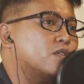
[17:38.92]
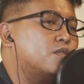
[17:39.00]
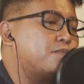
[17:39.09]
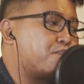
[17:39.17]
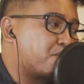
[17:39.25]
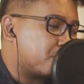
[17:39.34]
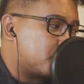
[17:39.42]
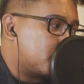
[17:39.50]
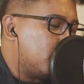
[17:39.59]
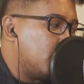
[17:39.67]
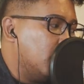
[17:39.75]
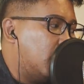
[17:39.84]
So
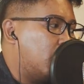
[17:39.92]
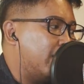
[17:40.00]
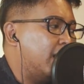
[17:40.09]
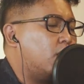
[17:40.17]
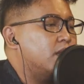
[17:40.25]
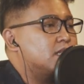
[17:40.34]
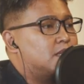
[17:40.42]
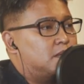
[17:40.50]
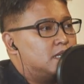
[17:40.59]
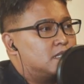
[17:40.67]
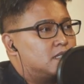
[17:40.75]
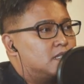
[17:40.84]
uh, when I got this
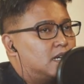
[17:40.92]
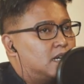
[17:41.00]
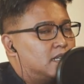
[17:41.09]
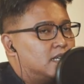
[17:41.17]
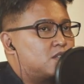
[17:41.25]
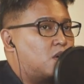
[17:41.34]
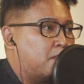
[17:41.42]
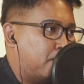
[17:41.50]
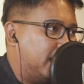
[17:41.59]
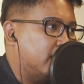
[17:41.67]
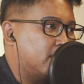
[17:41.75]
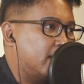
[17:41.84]
this uh, this
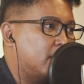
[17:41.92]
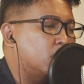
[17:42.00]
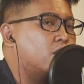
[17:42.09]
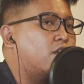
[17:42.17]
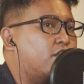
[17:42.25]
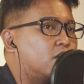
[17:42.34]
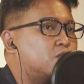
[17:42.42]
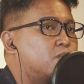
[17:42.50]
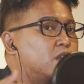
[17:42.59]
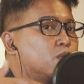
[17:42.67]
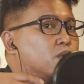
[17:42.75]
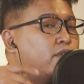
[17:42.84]
complaint, right? You know, of course
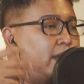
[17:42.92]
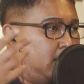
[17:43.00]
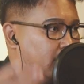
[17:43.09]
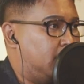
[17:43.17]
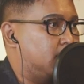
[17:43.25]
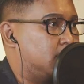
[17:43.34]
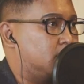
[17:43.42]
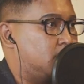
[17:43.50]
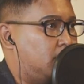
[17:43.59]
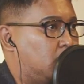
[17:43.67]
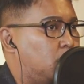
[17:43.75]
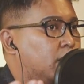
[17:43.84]
we do ratings,
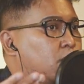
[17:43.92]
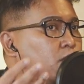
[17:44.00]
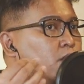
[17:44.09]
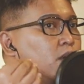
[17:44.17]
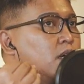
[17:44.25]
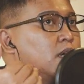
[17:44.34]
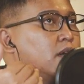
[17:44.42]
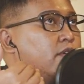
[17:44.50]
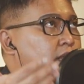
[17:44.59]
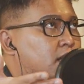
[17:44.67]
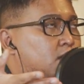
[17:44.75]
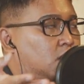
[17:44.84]
right? We do
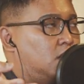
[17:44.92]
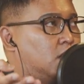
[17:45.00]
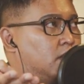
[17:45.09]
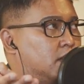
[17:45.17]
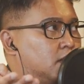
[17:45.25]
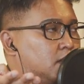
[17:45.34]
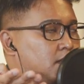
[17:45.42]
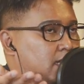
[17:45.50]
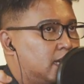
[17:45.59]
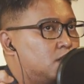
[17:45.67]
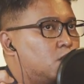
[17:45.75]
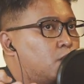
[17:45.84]
ratings on our
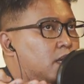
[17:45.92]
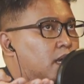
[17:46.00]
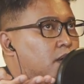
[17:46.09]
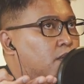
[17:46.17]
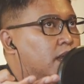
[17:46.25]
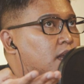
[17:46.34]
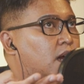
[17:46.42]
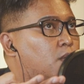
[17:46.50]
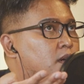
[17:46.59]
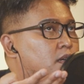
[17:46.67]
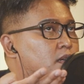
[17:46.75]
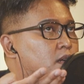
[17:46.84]
site. So we rate
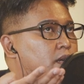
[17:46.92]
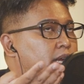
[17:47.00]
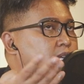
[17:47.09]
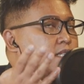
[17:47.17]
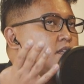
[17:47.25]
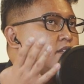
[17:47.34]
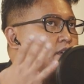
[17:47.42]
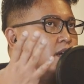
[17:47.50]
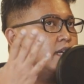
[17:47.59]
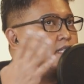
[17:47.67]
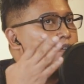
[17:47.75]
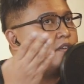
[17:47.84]
our there is
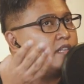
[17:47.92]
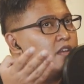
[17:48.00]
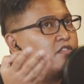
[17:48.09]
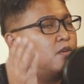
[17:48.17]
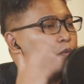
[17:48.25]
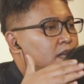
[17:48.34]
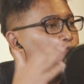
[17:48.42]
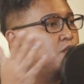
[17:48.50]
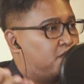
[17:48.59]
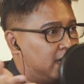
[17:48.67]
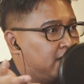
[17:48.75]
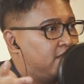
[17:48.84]
uh, is a rating from one to
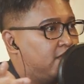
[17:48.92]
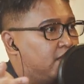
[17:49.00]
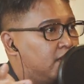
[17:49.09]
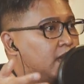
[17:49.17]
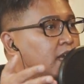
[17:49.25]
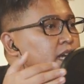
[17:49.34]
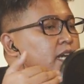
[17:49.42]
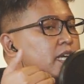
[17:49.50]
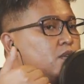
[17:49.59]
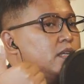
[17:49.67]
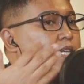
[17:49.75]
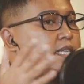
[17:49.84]
five, right?
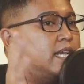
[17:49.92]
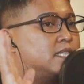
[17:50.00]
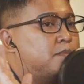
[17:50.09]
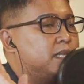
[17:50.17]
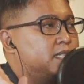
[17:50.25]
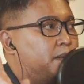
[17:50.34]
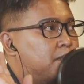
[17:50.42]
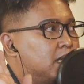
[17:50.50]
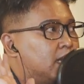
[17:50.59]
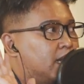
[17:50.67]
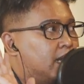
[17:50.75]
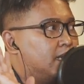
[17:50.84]
So this has been
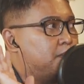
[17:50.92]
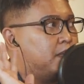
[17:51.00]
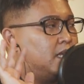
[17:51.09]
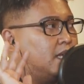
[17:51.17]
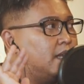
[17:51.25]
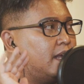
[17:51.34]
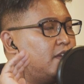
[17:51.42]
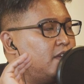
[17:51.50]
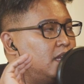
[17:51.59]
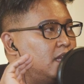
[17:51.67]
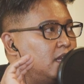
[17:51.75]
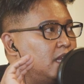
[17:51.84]
something that has been in
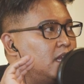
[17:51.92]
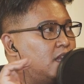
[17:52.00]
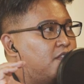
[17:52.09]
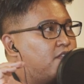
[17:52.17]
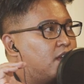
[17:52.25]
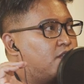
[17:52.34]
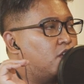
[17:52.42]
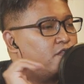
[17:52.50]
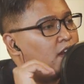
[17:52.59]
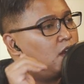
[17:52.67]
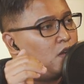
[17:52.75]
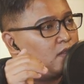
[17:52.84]
in in effect for a
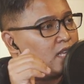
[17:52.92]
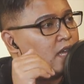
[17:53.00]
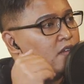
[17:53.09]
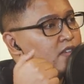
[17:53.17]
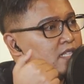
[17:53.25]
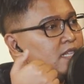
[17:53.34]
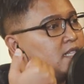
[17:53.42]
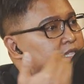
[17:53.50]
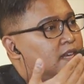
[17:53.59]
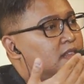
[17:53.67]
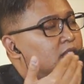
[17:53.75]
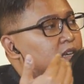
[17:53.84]
very long time, ever since
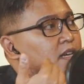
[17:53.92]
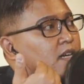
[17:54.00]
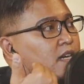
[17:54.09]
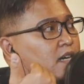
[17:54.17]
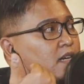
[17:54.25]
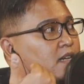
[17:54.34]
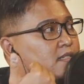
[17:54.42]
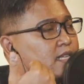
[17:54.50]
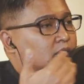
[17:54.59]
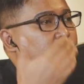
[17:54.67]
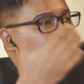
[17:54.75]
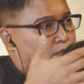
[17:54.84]
Seth uh,
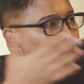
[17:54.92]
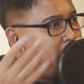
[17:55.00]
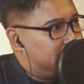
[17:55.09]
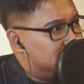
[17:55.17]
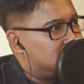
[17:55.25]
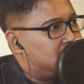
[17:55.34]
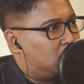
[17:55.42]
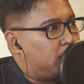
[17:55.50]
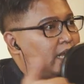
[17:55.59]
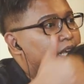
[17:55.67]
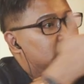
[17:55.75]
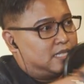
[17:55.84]
started this publication. Now,
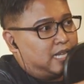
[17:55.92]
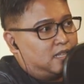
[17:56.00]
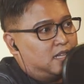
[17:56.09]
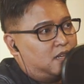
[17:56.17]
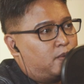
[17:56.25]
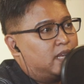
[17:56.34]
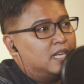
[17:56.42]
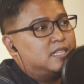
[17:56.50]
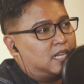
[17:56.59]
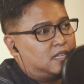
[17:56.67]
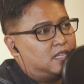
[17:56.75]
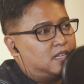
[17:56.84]
when he started when yeah. he
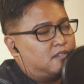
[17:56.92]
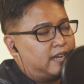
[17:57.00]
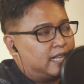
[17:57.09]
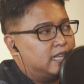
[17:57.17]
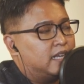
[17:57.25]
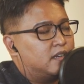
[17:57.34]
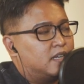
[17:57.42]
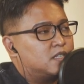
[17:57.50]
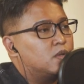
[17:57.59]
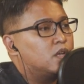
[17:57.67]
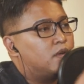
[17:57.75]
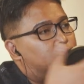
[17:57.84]
started writing, right?
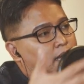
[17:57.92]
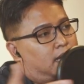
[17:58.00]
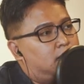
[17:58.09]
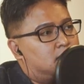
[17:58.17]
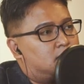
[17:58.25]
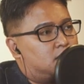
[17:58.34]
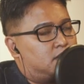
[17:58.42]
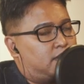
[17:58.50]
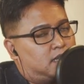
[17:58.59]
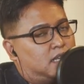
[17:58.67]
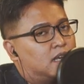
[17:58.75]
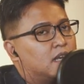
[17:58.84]
So he already had this
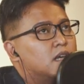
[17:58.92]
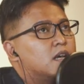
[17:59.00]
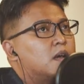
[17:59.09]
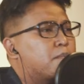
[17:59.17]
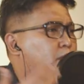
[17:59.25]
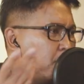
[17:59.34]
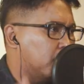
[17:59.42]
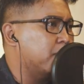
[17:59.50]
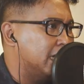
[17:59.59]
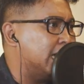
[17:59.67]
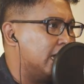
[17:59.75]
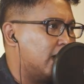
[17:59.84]
rating,
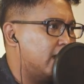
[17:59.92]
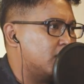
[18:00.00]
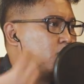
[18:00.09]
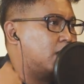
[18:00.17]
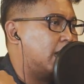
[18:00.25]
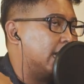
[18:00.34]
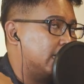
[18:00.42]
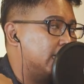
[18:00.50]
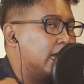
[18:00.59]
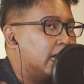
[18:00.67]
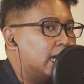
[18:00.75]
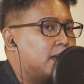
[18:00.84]
probably lah. That's what I
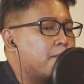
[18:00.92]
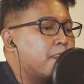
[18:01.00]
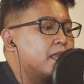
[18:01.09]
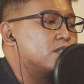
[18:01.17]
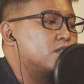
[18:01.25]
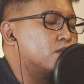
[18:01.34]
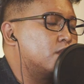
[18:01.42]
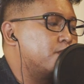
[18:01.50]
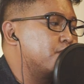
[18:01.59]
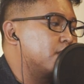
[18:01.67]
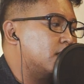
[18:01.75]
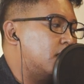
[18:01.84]
think lah.
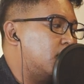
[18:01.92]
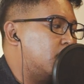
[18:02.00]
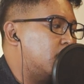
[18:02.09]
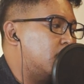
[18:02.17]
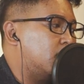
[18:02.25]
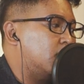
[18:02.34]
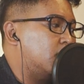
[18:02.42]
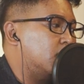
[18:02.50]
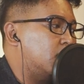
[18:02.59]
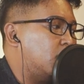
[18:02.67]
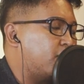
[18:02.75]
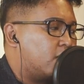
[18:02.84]
So uh,
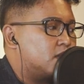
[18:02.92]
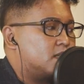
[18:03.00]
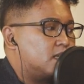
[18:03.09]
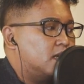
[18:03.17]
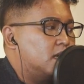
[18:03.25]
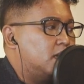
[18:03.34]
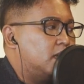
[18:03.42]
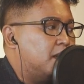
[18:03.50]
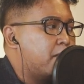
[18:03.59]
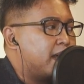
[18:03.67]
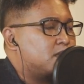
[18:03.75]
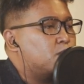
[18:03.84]
of course,
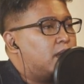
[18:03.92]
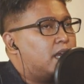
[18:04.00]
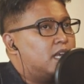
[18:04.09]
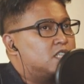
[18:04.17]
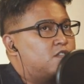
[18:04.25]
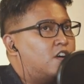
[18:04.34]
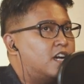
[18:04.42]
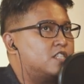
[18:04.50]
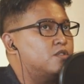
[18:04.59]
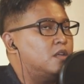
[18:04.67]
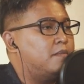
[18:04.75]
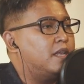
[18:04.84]
the best way is for us
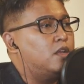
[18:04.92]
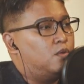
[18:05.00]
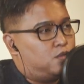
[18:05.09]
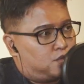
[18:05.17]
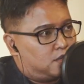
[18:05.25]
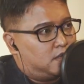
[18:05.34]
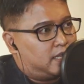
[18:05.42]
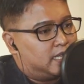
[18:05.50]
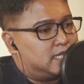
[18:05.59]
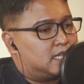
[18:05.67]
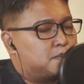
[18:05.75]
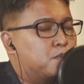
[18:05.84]
to remain neutral
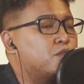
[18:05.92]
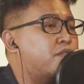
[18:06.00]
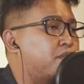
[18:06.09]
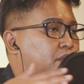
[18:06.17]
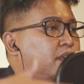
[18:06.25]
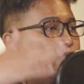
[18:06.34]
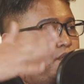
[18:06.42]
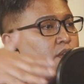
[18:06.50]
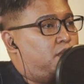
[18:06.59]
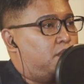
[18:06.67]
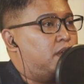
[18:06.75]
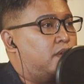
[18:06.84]
and just put three three
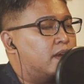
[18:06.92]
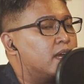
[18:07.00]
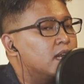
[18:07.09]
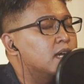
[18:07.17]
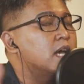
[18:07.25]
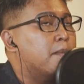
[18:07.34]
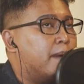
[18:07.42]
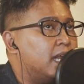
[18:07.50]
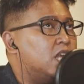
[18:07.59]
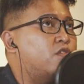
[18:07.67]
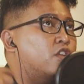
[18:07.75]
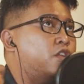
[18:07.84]
three, right? Mm-hmm. But
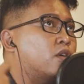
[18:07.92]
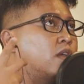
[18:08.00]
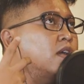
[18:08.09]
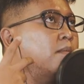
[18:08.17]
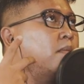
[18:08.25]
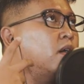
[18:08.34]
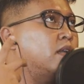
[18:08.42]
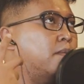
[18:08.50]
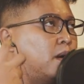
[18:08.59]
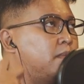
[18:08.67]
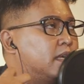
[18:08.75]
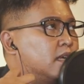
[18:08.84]
then if you're talking about the
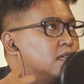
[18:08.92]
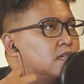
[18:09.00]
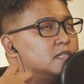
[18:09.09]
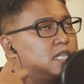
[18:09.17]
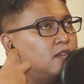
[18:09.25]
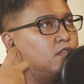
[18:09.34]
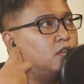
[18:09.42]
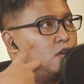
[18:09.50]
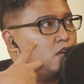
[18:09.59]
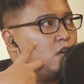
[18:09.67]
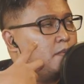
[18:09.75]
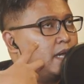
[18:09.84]
publication, Seth Liu
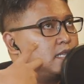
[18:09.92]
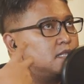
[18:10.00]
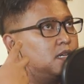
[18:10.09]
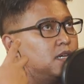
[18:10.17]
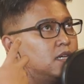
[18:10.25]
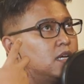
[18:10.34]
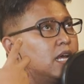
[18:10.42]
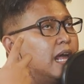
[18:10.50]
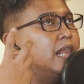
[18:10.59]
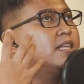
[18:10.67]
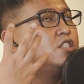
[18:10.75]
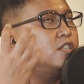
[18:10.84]
dot com, as a
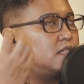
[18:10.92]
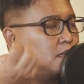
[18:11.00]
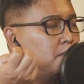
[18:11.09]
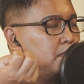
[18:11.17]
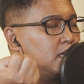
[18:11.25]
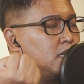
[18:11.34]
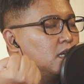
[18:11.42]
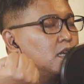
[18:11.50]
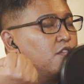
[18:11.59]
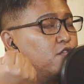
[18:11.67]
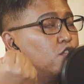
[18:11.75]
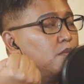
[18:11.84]
legitimate
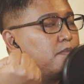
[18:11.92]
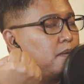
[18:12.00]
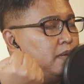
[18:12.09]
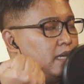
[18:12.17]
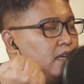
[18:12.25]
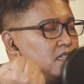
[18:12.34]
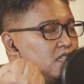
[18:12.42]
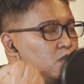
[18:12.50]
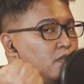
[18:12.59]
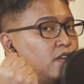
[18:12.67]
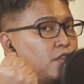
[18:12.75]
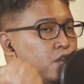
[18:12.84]
food publication
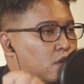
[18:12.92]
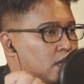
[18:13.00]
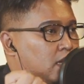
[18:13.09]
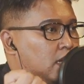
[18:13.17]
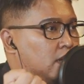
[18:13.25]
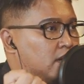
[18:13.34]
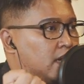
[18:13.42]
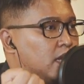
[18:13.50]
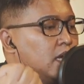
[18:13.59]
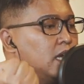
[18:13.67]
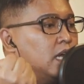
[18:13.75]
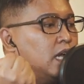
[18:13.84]
with authority, right?